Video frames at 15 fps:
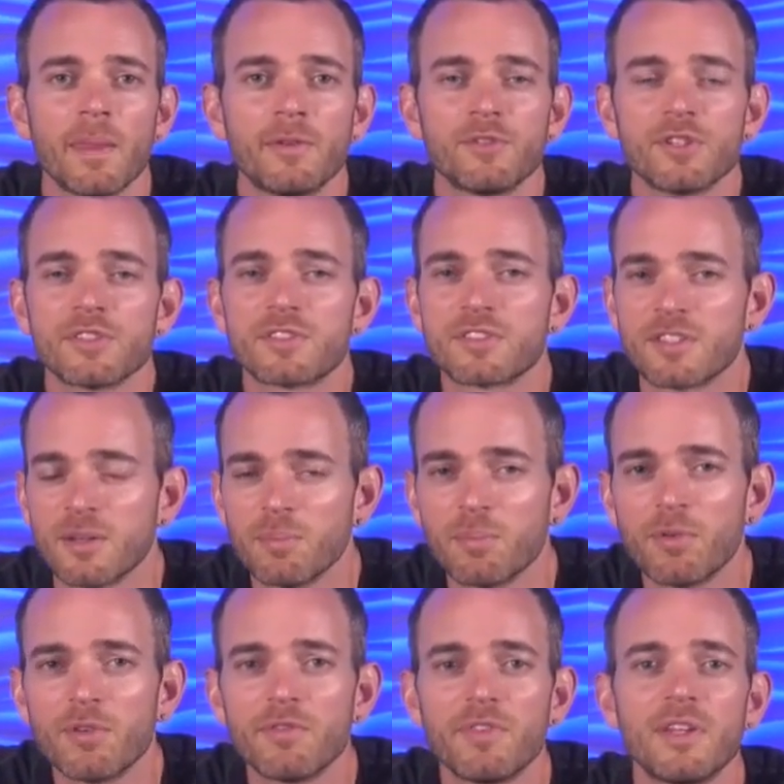Just
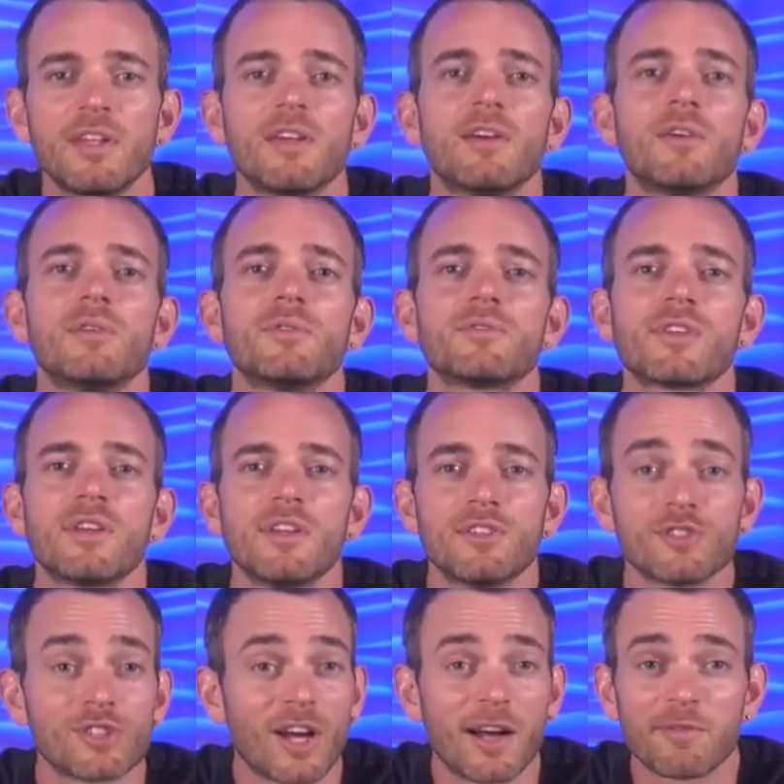simple videos
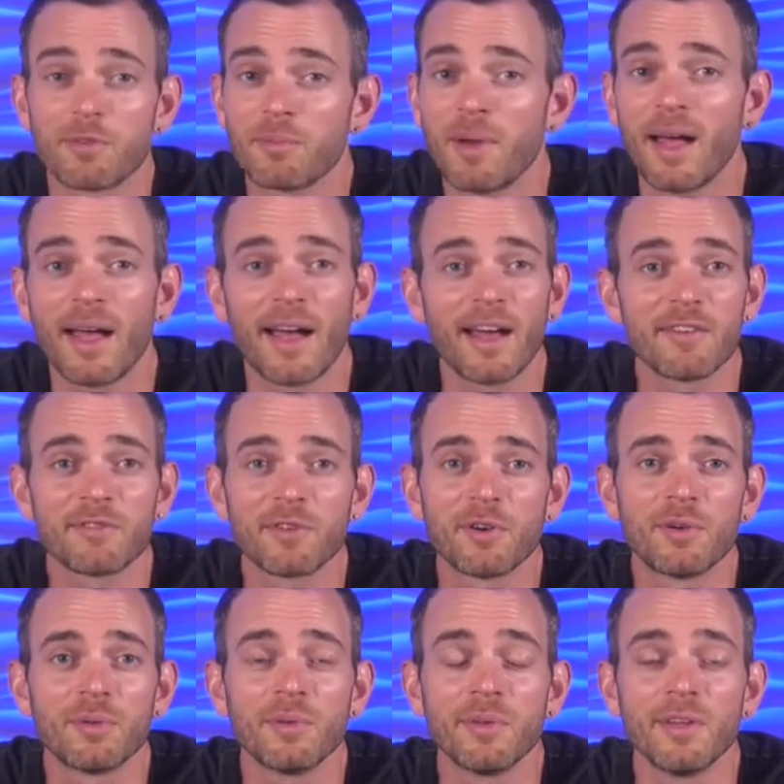shot from my
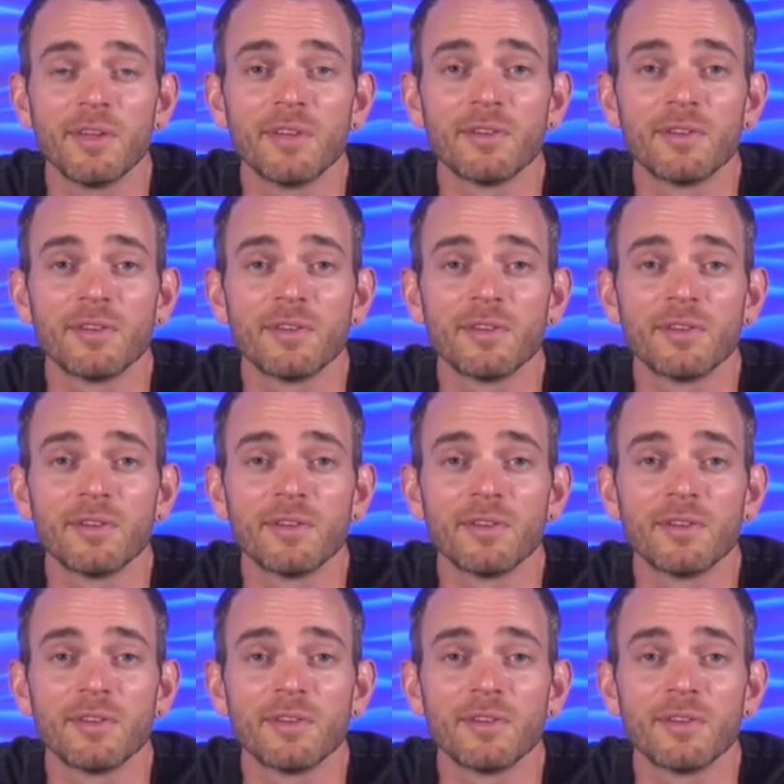iPhone